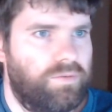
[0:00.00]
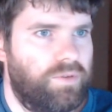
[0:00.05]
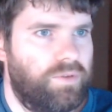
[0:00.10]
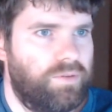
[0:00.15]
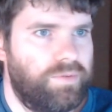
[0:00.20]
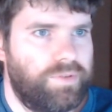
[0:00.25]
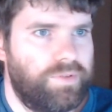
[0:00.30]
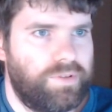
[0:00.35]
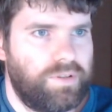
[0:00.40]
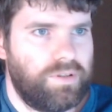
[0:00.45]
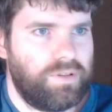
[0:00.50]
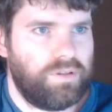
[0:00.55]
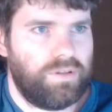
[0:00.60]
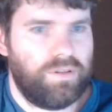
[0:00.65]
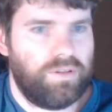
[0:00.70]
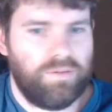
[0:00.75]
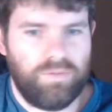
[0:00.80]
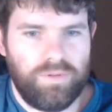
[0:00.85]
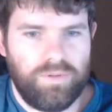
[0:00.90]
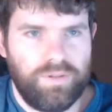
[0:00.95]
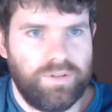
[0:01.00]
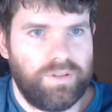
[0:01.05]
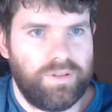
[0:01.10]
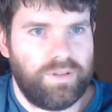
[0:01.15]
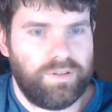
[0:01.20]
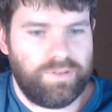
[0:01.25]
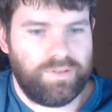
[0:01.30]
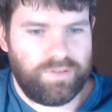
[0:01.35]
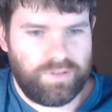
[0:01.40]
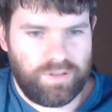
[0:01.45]
what was the other one that
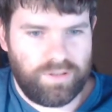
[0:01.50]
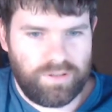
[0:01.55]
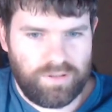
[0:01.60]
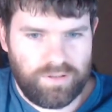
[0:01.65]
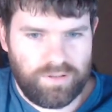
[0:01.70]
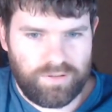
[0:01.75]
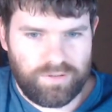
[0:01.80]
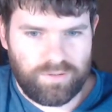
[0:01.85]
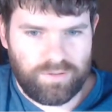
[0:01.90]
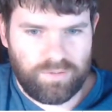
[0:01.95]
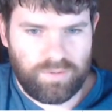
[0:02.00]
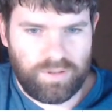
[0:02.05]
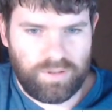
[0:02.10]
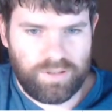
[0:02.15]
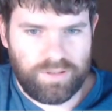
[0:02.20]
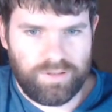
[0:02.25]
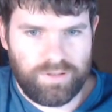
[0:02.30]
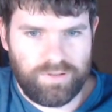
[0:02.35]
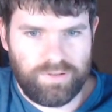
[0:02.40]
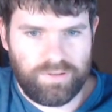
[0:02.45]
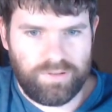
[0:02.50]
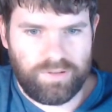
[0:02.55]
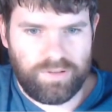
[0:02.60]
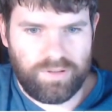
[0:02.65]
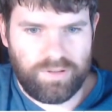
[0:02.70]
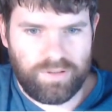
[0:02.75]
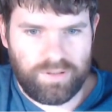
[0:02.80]
I said that there was?